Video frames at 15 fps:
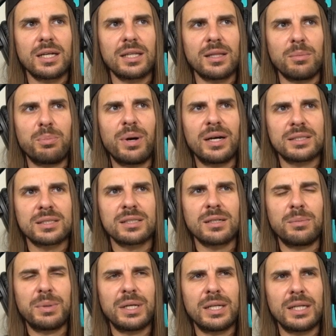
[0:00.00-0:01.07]
the best
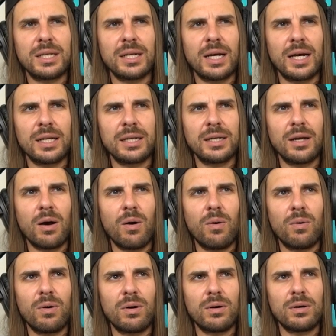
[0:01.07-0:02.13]
comedian I
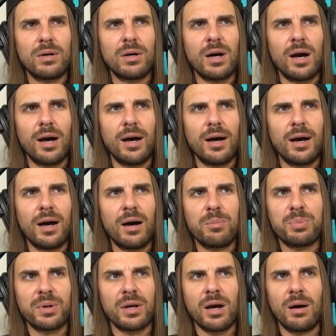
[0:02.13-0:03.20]
know.
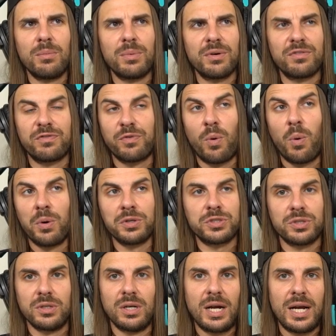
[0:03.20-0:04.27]
Up and comer, for
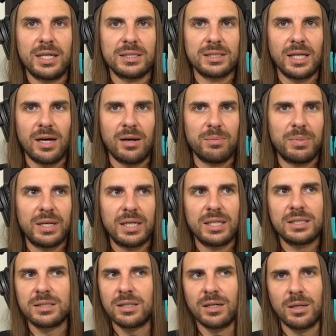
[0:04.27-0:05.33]
sure, hands down. But
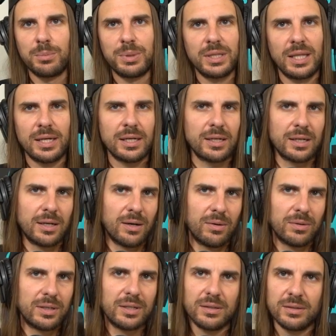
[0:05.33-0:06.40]
he's going to be like a
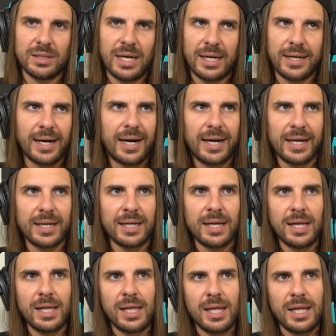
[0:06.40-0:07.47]
goat, dude. That guy,
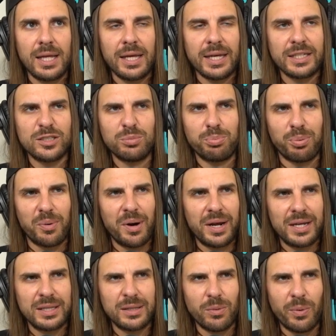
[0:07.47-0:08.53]
his
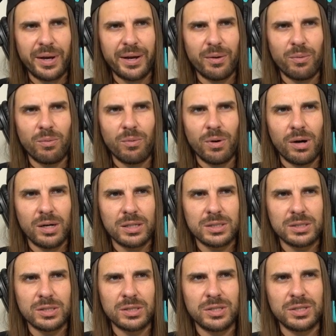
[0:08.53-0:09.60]
brain, the way it
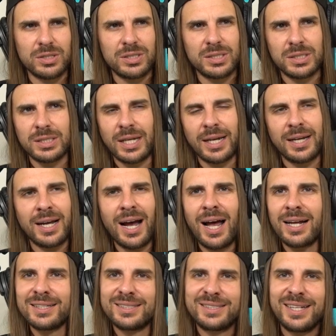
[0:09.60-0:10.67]
works, you're just like,
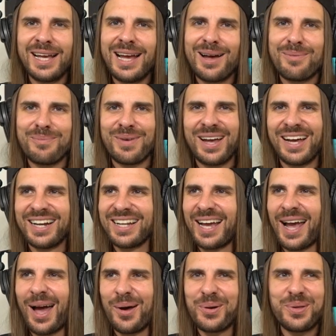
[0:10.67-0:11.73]
God damn, man. Like,
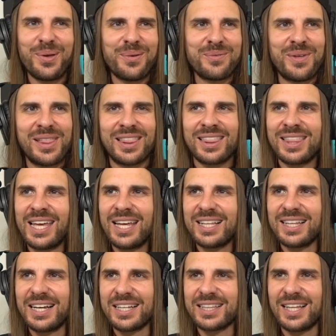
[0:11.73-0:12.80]
how do you even think
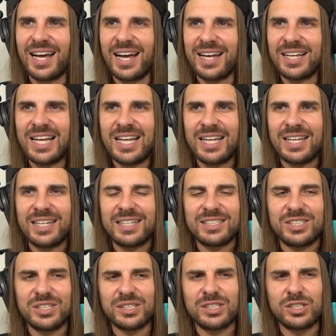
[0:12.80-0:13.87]
like that?
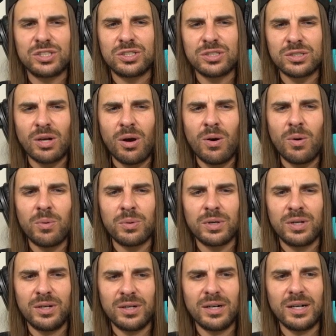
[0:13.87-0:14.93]
Just so
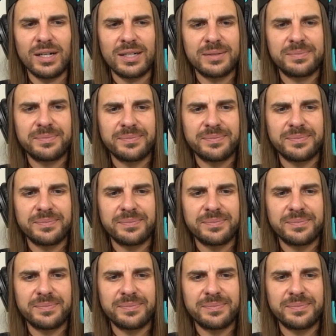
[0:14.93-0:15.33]
good.